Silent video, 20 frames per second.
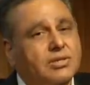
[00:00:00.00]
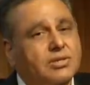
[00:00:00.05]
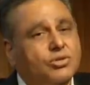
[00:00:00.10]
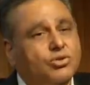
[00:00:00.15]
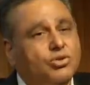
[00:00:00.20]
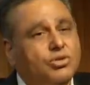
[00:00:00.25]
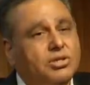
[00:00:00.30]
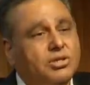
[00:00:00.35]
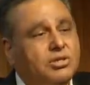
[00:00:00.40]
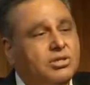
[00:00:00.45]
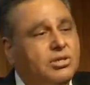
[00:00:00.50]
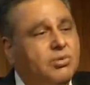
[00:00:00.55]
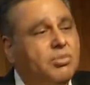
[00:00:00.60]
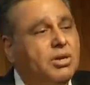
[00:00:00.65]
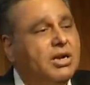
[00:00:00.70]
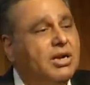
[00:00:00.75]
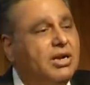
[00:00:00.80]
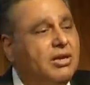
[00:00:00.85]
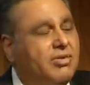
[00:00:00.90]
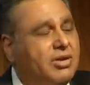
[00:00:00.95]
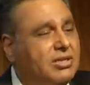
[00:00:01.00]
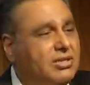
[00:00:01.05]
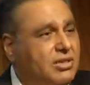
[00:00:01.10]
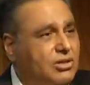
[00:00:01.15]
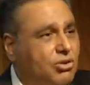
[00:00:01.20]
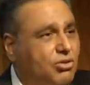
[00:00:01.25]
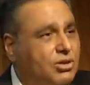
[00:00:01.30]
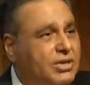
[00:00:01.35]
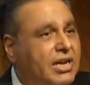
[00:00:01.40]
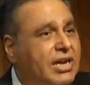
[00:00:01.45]
So similarly, when
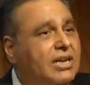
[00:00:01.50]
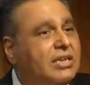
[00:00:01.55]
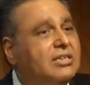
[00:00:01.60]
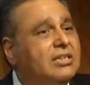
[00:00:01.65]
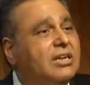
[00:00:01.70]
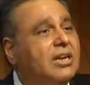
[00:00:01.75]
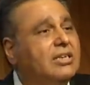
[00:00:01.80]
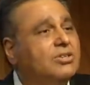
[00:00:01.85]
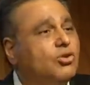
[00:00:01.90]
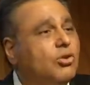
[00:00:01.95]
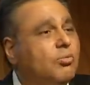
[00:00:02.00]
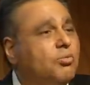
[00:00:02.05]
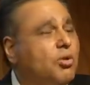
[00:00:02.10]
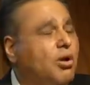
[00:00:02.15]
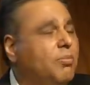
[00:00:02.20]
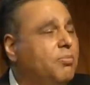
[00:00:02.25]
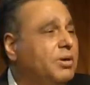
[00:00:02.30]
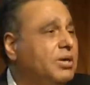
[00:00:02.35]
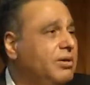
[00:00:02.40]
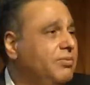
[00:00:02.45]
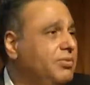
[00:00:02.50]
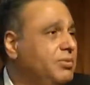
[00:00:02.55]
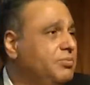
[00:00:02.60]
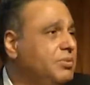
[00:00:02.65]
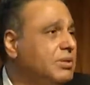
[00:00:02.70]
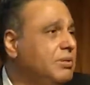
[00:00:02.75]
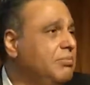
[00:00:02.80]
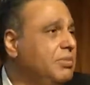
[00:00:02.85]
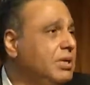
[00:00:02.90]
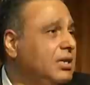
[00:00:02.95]
you take intellectual property from
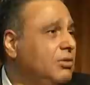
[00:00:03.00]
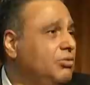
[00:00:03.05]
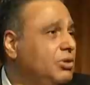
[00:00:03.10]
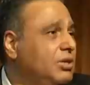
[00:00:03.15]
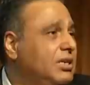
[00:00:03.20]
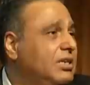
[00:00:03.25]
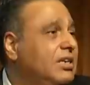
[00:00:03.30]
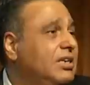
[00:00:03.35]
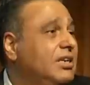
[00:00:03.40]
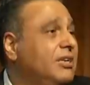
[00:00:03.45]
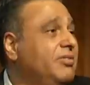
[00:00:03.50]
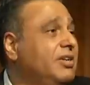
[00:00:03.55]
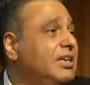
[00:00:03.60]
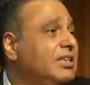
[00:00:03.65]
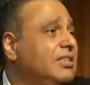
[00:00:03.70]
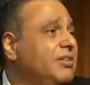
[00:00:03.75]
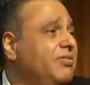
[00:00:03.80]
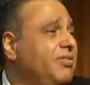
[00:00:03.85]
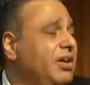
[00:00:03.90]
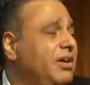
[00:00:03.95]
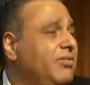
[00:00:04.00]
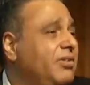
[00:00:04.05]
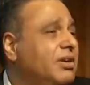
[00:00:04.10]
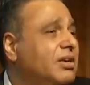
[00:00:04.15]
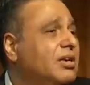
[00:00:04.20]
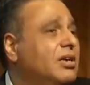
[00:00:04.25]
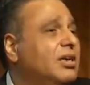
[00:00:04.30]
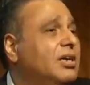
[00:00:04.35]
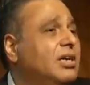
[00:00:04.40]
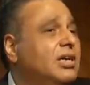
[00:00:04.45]
somebody who did it even as a
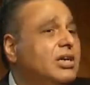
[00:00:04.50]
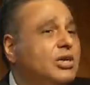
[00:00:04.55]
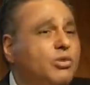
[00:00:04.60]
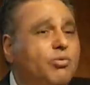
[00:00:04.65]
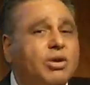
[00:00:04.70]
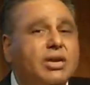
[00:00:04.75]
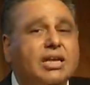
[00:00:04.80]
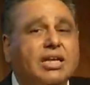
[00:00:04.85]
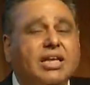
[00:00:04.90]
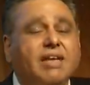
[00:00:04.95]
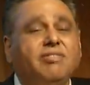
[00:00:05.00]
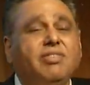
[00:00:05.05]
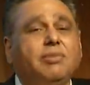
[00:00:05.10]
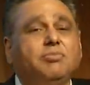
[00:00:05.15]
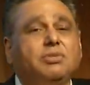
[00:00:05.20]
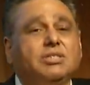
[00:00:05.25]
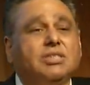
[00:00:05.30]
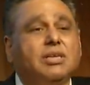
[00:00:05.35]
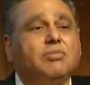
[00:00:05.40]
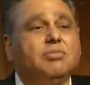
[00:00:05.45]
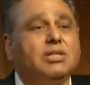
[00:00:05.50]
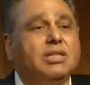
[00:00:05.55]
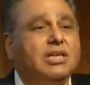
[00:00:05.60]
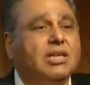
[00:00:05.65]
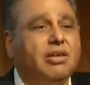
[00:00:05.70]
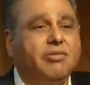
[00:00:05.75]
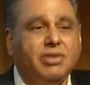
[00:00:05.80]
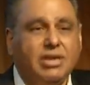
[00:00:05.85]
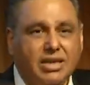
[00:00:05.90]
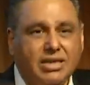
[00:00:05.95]
favor, you want to give them
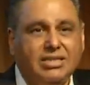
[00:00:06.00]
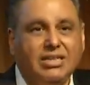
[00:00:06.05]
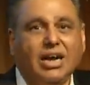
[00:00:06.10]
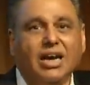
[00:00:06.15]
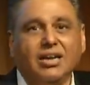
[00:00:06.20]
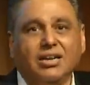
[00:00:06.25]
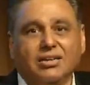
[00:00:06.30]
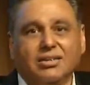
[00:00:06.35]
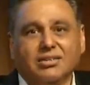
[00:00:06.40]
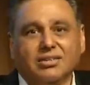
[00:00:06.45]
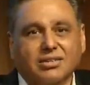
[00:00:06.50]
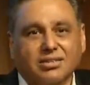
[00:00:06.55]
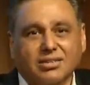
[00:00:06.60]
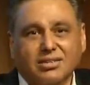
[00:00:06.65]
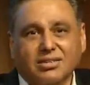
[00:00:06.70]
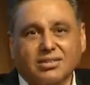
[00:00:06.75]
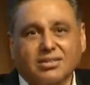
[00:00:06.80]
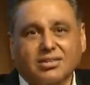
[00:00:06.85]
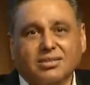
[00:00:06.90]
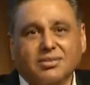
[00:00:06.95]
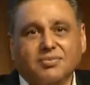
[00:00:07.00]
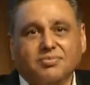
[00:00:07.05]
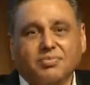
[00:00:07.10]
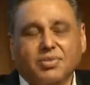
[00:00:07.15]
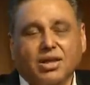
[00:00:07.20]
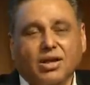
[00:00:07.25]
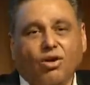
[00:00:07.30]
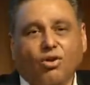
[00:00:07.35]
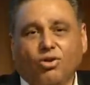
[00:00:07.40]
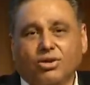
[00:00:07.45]
something, even $1,
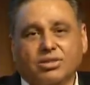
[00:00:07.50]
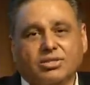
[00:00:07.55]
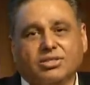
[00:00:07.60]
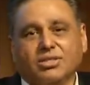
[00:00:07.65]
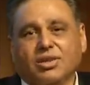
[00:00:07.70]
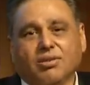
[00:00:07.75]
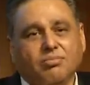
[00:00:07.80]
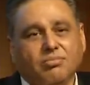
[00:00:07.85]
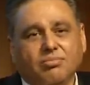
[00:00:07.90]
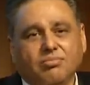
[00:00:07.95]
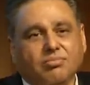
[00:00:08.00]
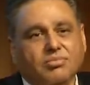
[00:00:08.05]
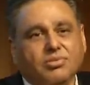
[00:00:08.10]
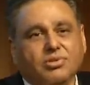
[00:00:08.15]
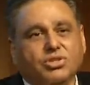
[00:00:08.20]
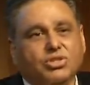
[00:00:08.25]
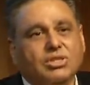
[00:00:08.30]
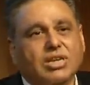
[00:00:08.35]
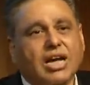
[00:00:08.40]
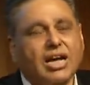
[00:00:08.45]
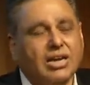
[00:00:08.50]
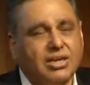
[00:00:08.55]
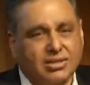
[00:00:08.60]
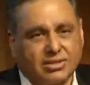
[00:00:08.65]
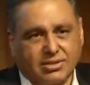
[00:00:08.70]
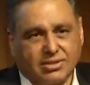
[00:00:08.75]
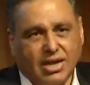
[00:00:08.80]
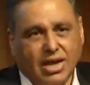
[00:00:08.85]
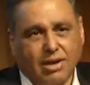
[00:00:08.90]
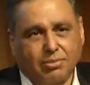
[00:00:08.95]
or some
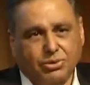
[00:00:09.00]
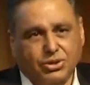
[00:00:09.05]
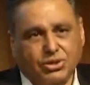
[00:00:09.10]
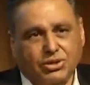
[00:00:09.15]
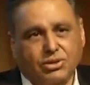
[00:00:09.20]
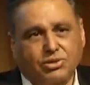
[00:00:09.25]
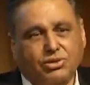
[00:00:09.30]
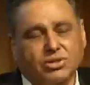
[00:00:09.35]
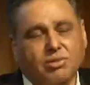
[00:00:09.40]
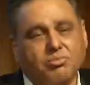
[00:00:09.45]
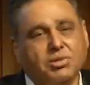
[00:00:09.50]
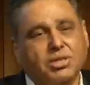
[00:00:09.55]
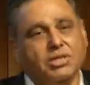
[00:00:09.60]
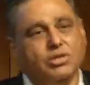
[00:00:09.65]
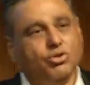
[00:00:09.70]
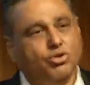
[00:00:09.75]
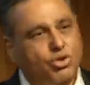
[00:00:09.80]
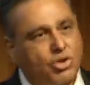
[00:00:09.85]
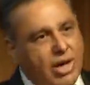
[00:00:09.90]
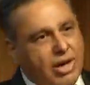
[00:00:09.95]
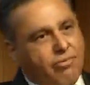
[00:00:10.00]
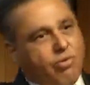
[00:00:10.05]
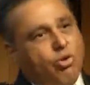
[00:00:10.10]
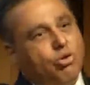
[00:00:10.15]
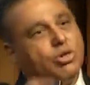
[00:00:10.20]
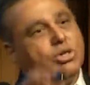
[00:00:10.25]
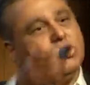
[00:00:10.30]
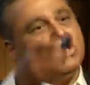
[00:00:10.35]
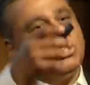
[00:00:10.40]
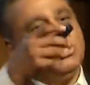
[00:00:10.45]
stock option or something, so you have
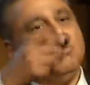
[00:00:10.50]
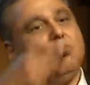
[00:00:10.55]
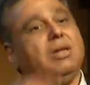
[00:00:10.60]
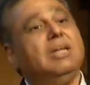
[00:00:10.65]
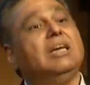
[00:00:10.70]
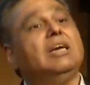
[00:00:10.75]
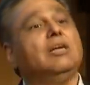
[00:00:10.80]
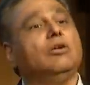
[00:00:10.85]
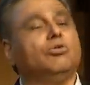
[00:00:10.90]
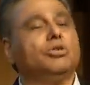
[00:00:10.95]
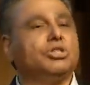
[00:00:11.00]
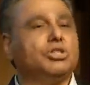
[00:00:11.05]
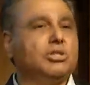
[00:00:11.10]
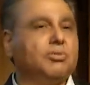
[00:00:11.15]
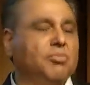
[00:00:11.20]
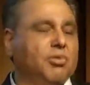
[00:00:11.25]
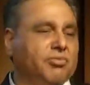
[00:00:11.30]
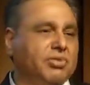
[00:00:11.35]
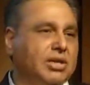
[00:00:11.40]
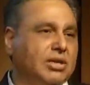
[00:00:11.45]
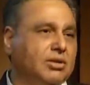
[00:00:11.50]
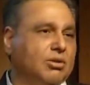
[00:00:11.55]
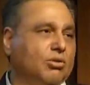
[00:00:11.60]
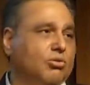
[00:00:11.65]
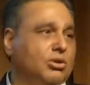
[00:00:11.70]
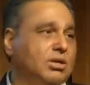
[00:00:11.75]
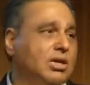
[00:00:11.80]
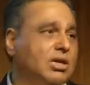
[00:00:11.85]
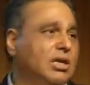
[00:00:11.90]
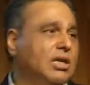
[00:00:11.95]
ownership, legal ownership of that
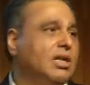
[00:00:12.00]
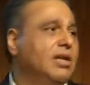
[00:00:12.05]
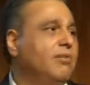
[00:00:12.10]
code.